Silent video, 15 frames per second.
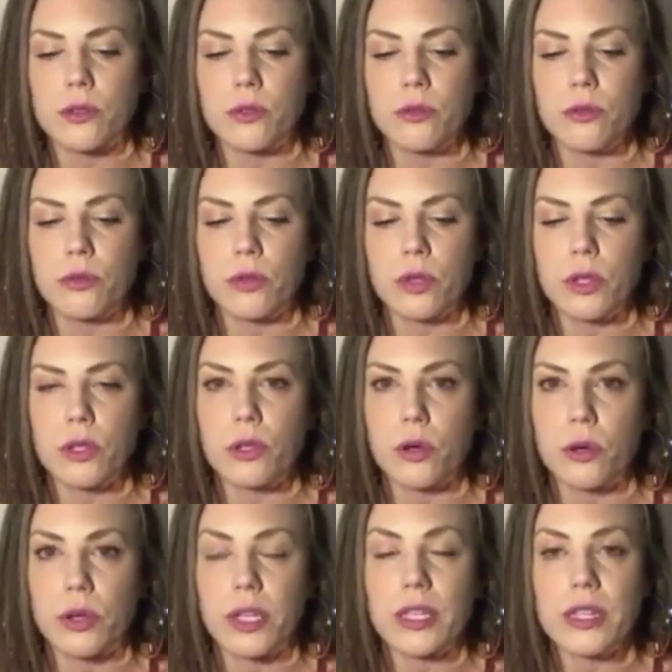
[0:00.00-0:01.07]
you
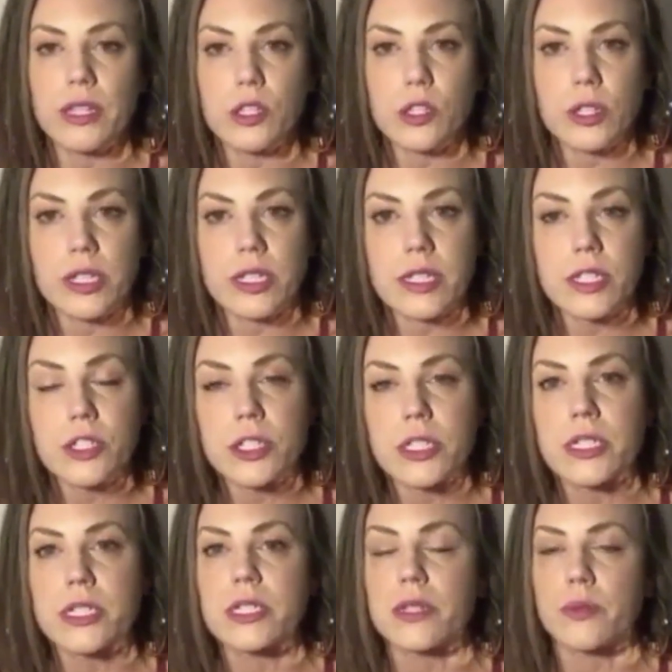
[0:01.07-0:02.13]
know, in this transition
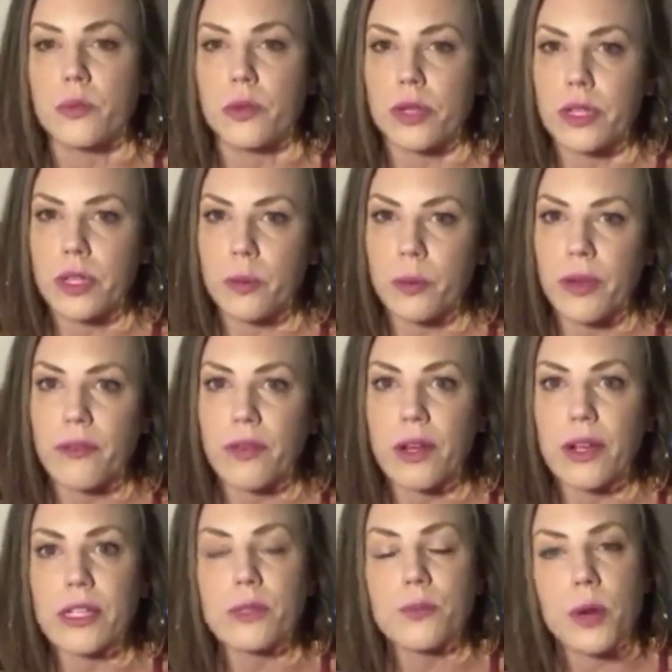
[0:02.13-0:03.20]
is I'm working on my
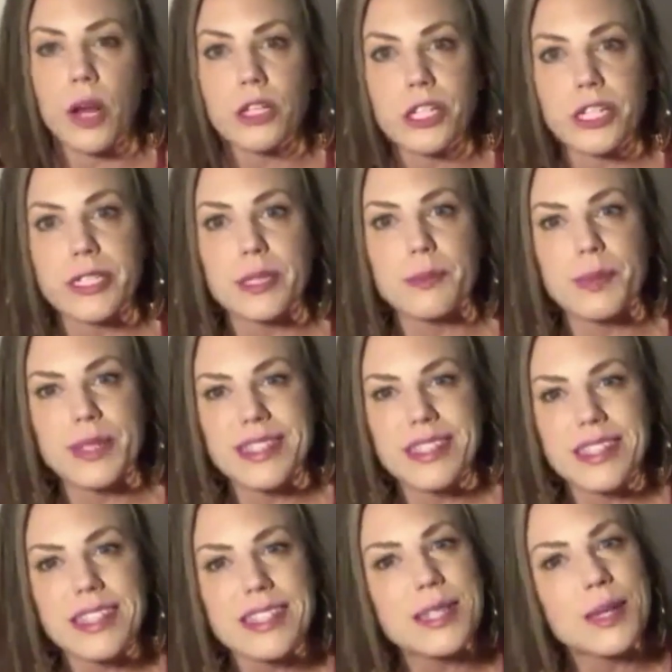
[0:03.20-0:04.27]
various projects and
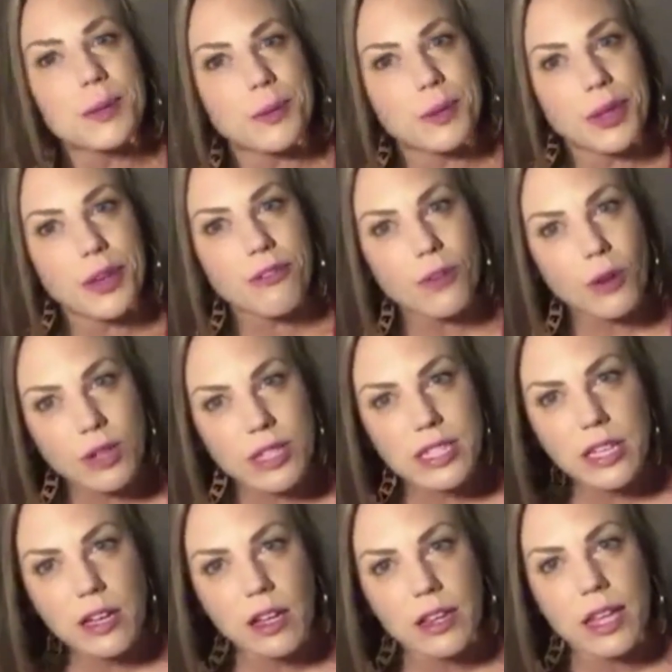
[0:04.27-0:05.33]
businesses and really
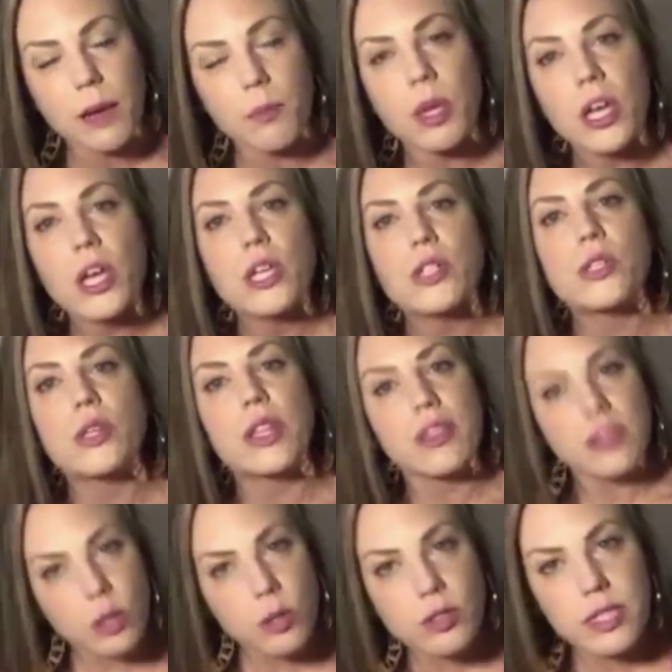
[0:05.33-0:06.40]
focusing on them so
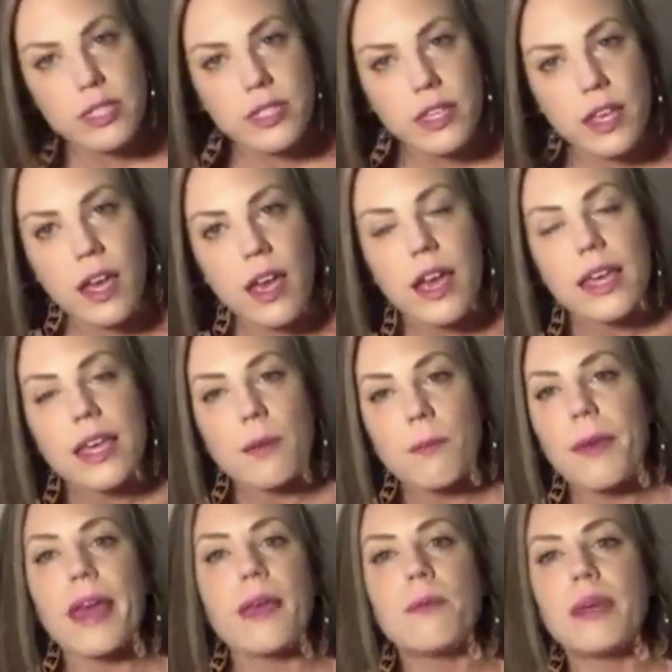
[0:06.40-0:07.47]
that those can
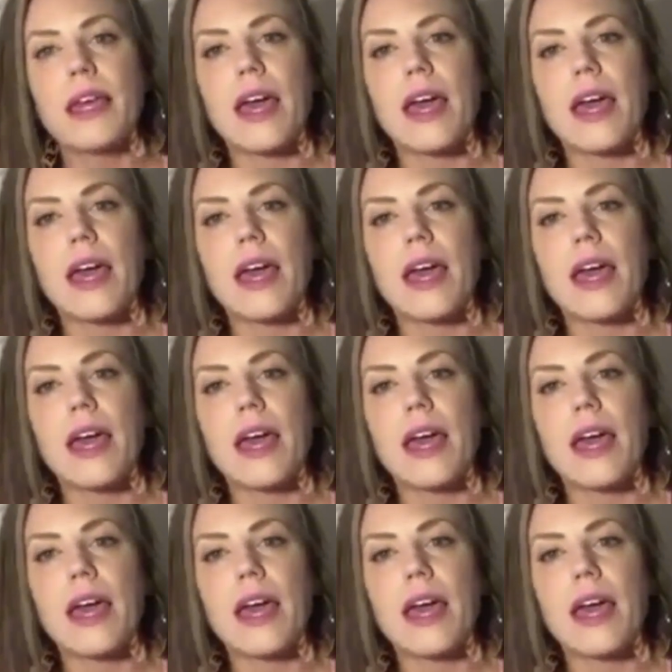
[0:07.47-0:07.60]
pay me.